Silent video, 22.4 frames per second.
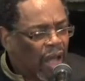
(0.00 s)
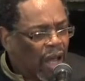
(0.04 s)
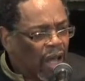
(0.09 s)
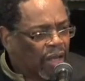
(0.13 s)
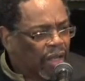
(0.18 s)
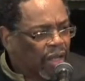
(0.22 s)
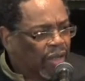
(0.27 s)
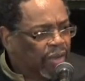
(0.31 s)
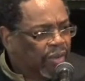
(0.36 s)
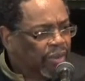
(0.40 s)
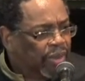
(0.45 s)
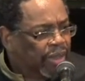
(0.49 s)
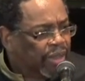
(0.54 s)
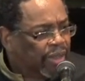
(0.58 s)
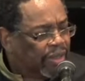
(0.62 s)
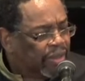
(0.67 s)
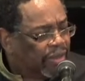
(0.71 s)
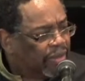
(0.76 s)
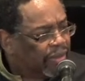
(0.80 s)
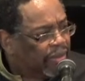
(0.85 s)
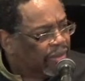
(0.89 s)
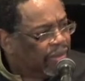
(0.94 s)
Hallelujah.
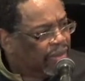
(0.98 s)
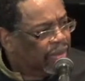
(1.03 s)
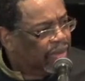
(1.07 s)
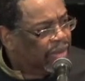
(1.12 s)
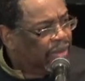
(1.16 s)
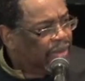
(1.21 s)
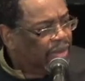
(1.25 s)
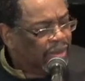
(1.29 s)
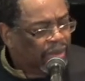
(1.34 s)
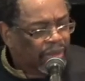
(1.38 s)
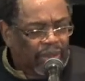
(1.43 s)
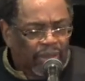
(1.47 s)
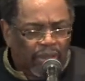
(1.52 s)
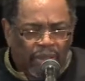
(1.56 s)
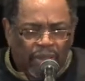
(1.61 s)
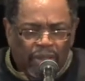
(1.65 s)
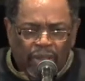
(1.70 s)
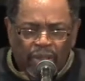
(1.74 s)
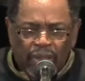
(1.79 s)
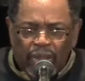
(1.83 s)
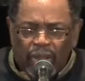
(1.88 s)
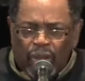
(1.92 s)

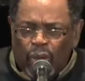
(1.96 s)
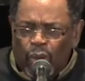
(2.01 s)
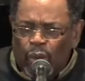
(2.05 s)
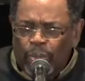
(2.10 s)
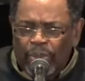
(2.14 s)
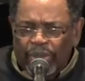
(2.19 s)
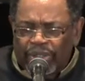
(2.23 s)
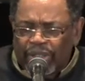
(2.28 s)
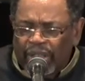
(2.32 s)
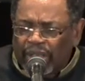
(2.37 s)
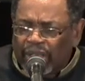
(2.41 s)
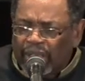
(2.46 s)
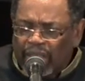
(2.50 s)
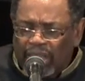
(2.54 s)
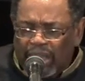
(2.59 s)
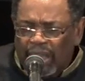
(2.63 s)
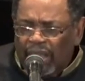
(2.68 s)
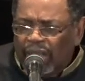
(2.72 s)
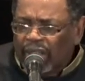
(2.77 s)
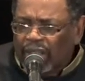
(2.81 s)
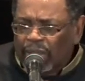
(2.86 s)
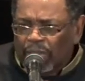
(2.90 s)
Oh, but the
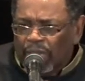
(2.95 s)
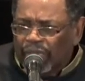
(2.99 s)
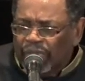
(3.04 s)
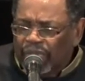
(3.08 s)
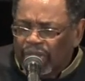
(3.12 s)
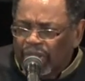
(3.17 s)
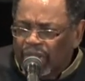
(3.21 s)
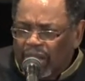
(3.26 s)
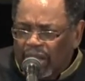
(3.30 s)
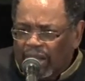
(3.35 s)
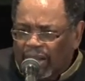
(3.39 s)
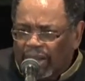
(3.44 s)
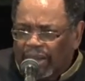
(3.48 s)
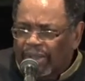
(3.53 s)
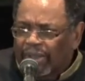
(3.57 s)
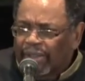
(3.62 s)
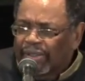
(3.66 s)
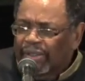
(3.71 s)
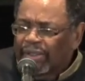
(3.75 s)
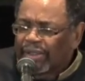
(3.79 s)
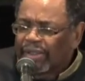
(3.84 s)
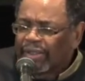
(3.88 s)
kingdom of
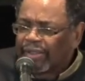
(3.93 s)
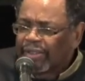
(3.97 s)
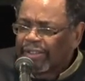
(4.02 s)
God.